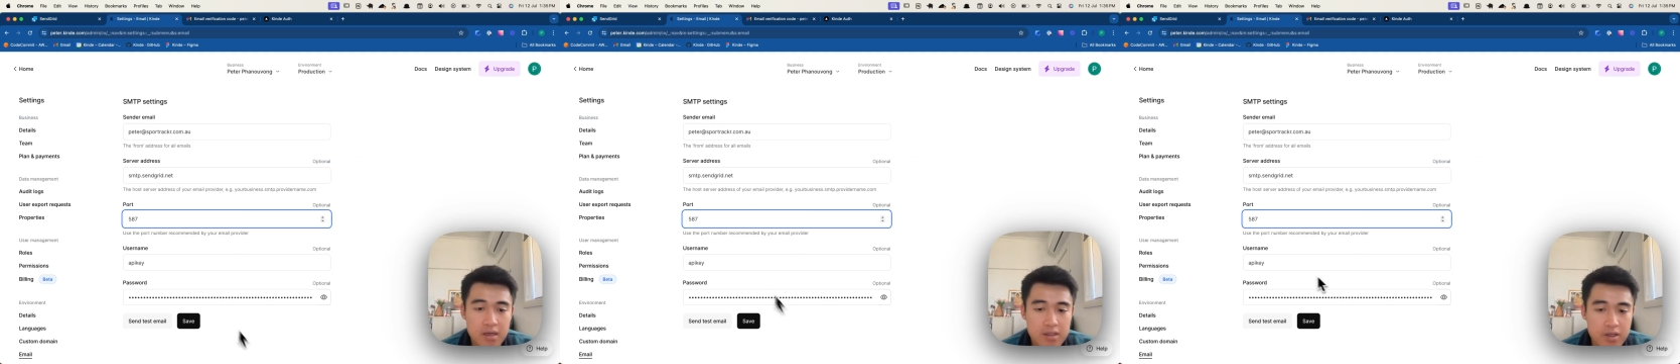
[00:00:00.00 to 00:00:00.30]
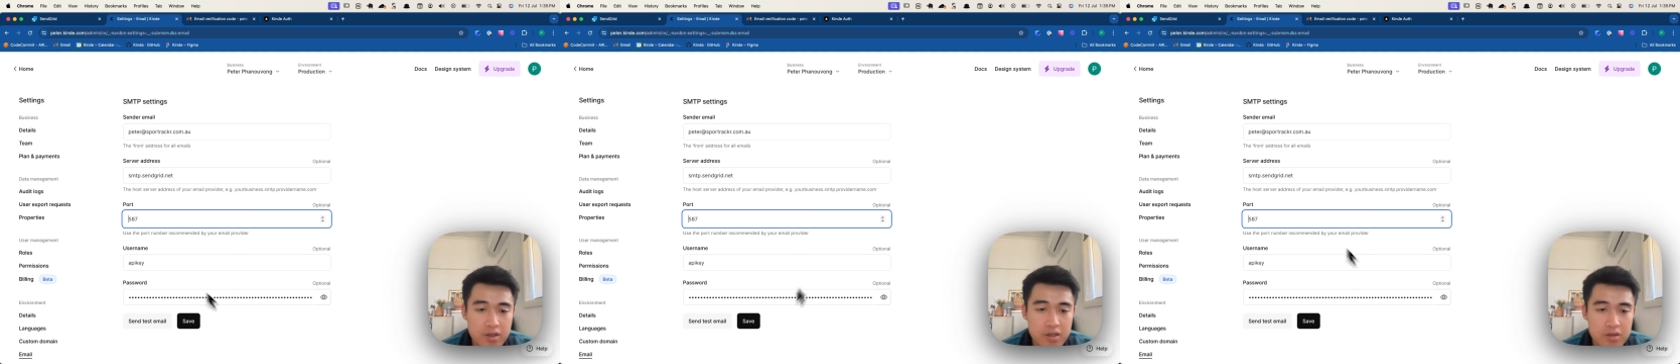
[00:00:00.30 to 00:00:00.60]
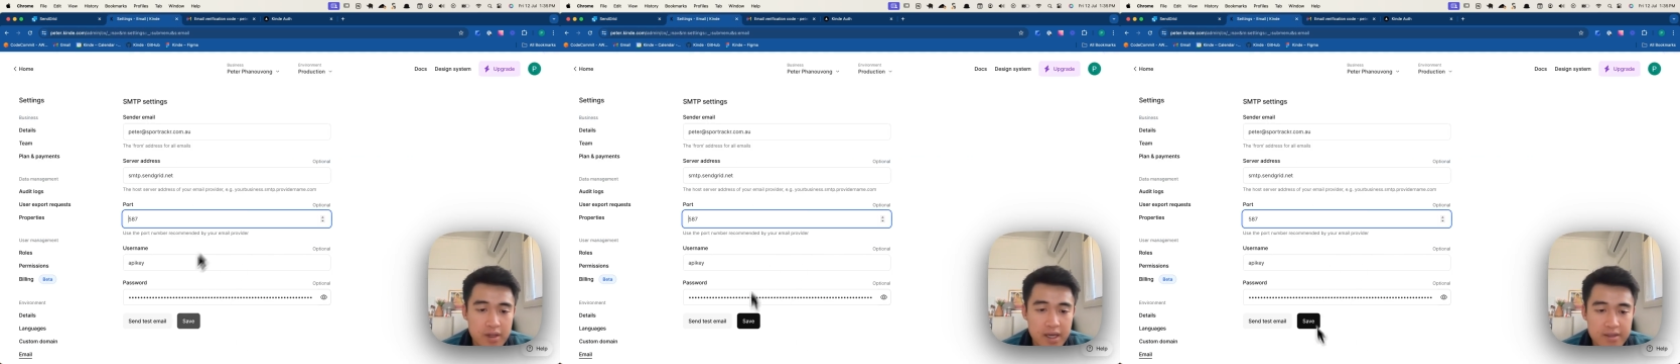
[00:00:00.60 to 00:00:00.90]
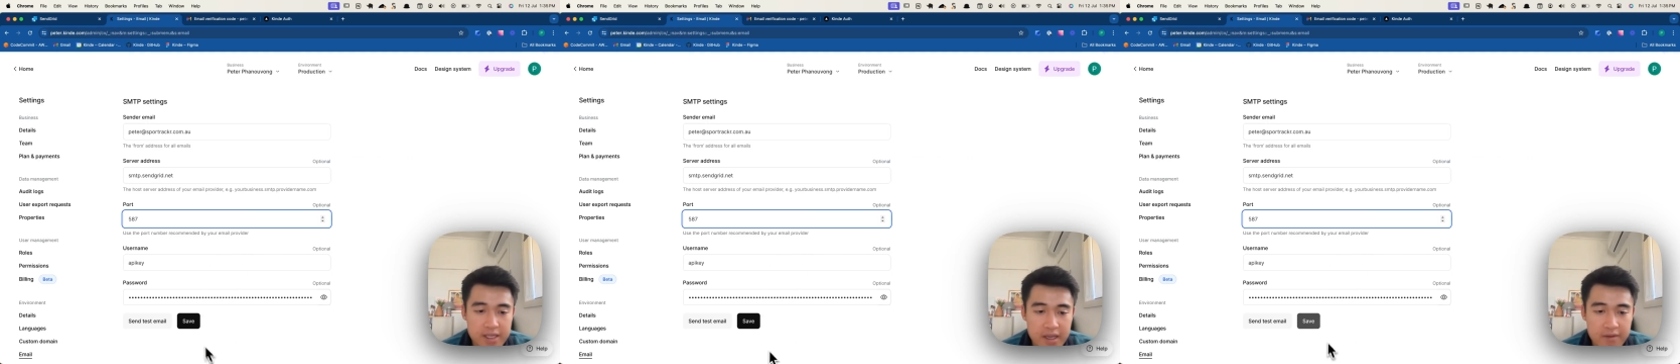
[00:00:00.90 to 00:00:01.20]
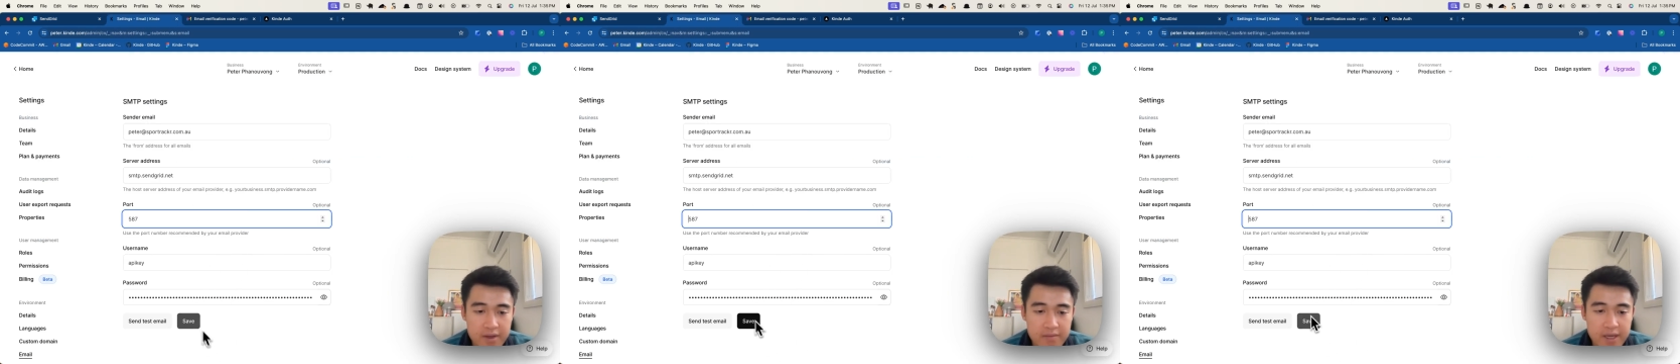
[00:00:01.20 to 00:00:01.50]
So you can do that, save
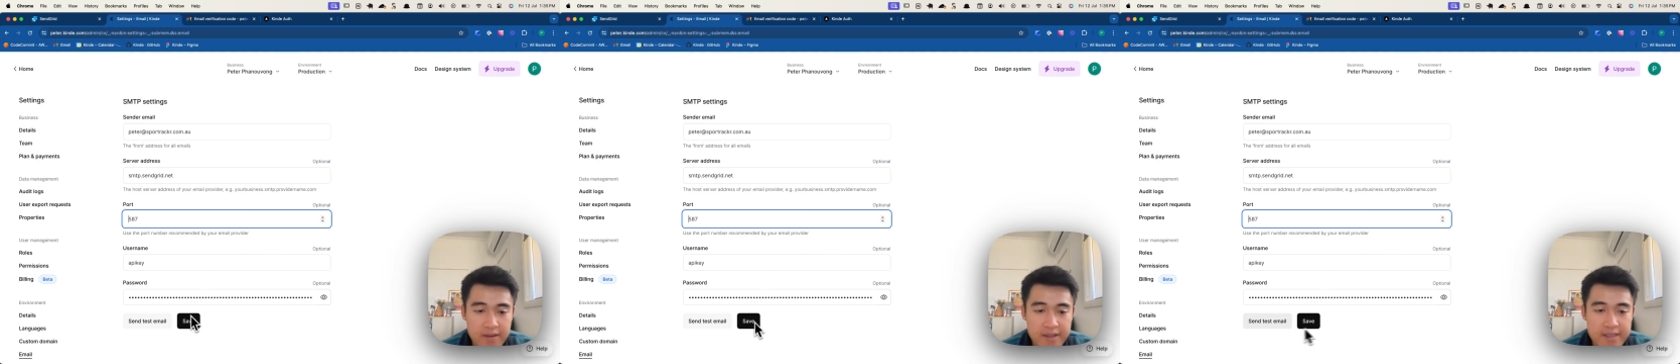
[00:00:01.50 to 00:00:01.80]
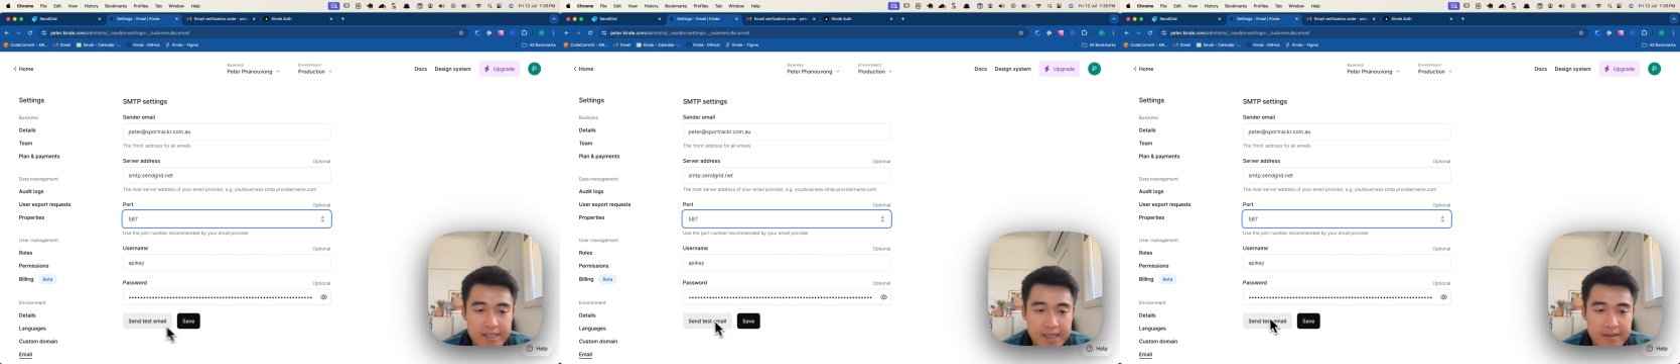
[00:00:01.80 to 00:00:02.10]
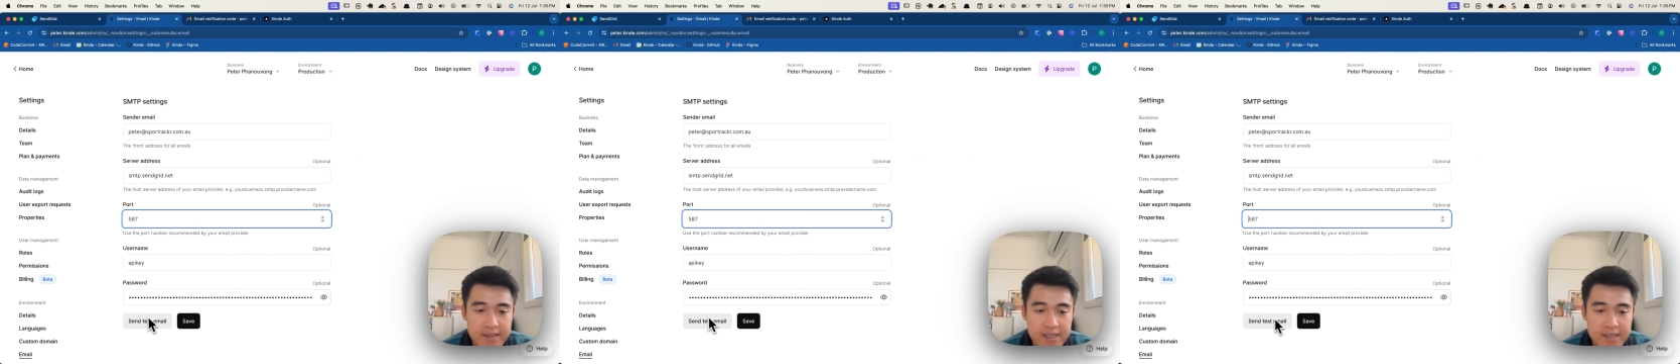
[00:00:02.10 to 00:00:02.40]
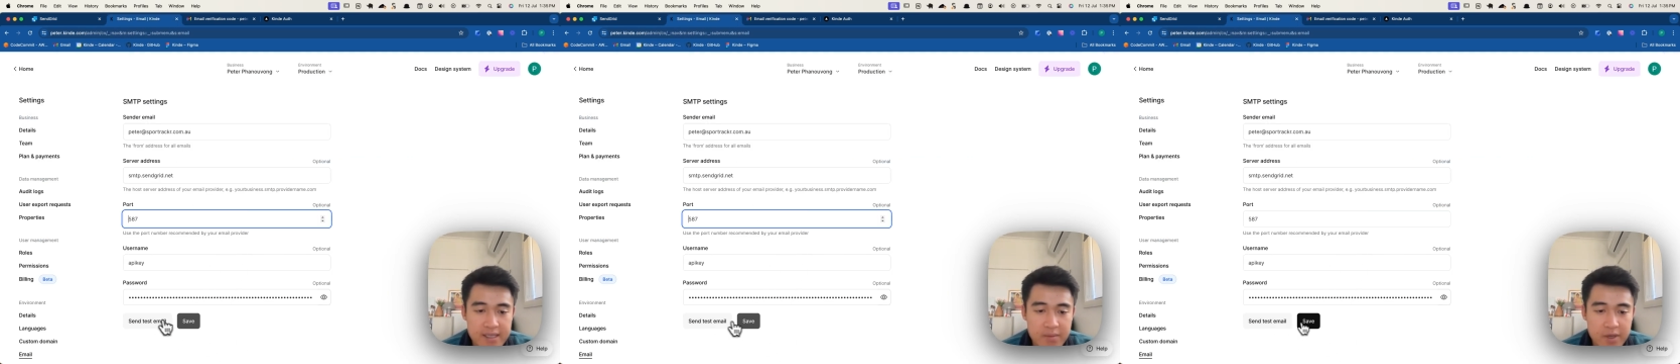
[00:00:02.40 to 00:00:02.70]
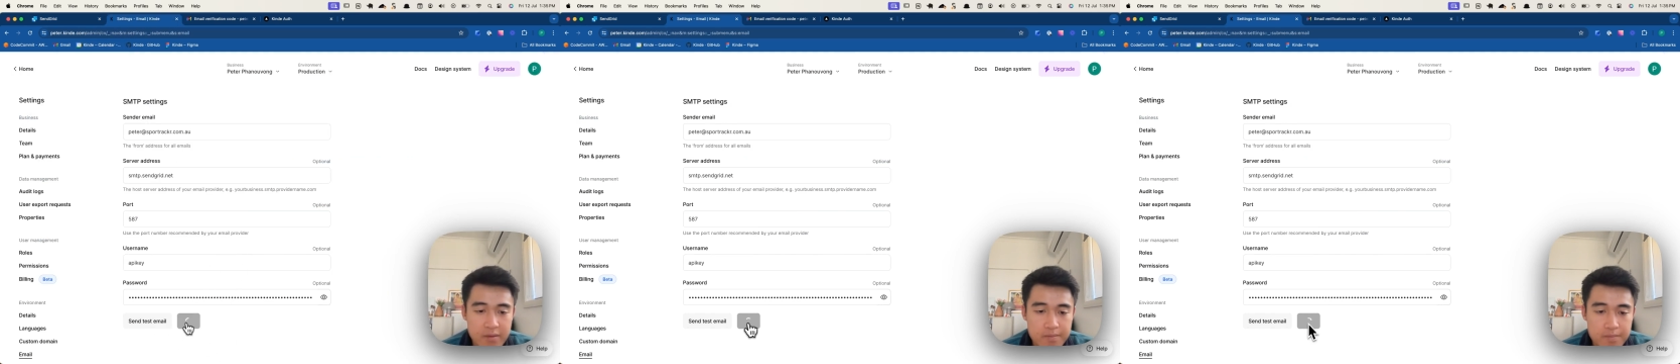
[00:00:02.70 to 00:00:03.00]
it, and then send the test email.